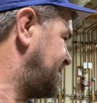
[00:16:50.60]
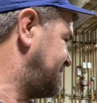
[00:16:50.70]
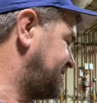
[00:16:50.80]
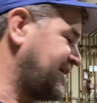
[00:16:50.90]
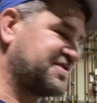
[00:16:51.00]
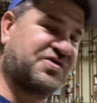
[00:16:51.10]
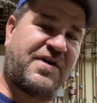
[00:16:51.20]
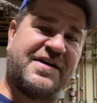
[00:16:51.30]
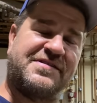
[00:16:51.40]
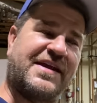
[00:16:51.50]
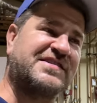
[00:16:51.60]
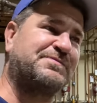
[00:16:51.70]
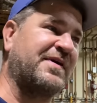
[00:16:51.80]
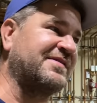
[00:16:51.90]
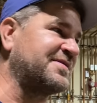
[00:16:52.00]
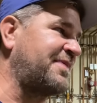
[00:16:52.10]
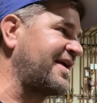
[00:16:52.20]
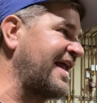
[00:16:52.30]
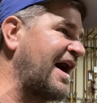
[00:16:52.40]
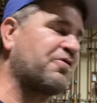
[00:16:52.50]
yes, granted, I spent about
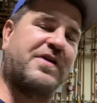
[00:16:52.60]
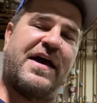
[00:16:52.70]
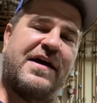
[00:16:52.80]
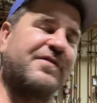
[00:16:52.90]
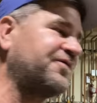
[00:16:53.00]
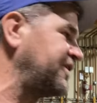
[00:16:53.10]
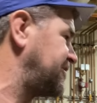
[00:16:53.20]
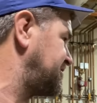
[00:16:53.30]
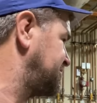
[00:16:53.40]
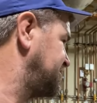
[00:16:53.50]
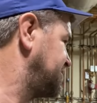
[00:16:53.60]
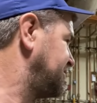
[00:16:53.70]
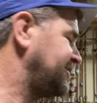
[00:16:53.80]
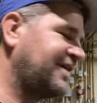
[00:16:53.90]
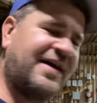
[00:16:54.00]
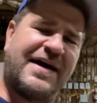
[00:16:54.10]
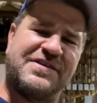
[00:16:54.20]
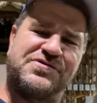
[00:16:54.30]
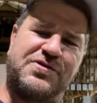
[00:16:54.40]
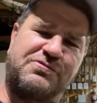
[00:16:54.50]
an hour and a half here. Yeah, I
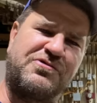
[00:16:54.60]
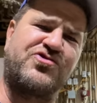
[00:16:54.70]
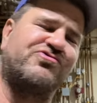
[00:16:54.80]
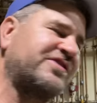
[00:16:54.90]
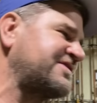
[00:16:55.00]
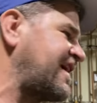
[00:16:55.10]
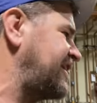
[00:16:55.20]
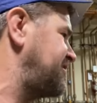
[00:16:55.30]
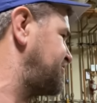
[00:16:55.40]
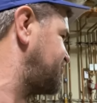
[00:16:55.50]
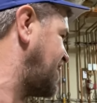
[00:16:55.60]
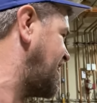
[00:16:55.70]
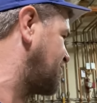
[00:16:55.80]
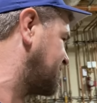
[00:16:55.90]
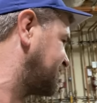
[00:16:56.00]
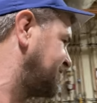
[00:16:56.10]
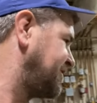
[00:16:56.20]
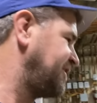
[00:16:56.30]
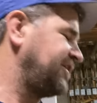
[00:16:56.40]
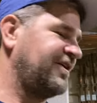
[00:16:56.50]
took Restrict out of the shower, and
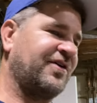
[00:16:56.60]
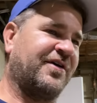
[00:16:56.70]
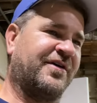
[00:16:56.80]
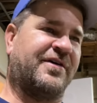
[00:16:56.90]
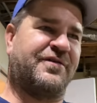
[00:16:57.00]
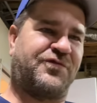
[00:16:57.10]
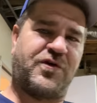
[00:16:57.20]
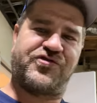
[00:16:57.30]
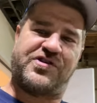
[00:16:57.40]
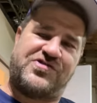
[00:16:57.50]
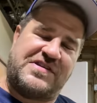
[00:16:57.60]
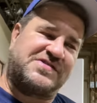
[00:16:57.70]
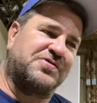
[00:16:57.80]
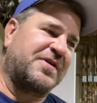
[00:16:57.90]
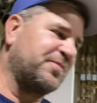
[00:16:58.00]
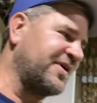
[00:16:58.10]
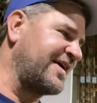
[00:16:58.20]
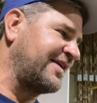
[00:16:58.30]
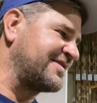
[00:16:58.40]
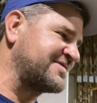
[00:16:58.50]
unfortunately, she's still
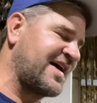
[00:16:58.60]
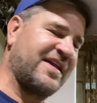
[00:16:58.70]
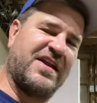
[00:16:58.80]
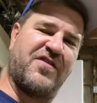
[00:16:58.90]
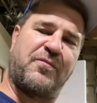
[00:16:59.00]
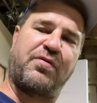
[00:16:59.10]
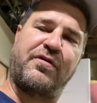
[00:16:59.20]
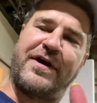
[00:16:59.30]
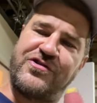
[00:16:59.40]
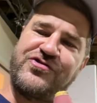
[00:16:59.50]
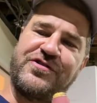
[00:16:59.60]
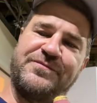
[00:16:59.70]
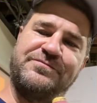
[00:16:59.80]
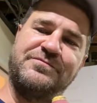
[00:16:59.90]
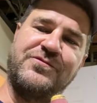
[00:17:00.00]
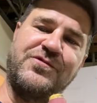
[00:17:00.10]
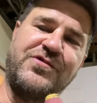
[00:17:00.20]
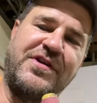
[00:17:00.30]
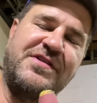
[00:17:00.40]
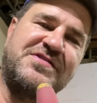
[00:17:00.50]
complaining there's not enough pressure. She
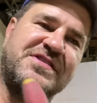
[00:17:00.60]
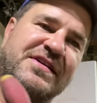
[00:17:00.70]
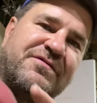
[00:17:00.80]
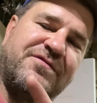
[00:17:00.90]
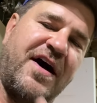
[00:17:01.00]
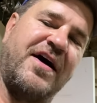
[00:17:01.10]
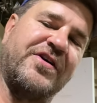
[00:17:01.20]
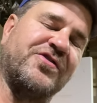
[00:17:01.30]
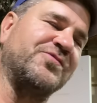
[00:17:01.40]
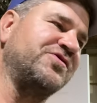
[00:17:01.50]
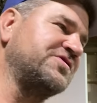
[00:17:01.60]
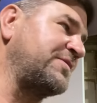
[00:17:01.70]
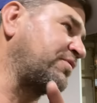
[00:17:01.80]
didn't say volume, she said